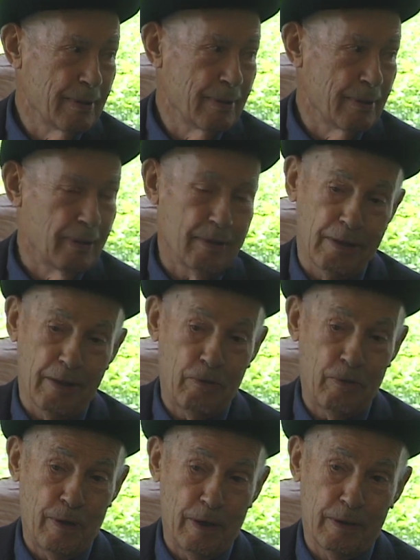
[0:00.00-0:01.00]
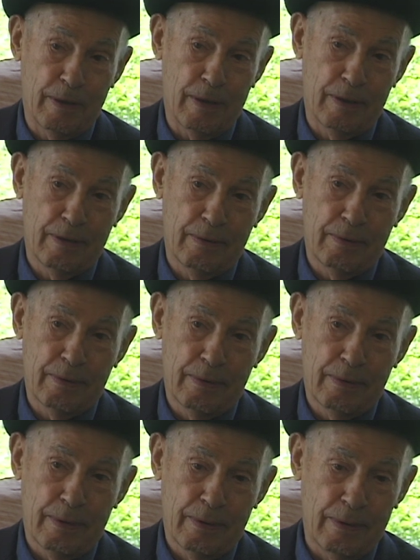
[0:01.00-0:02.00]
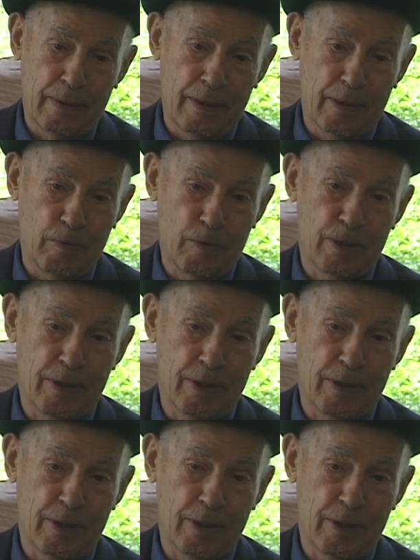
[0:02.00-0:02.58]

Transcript: that I felt that now it's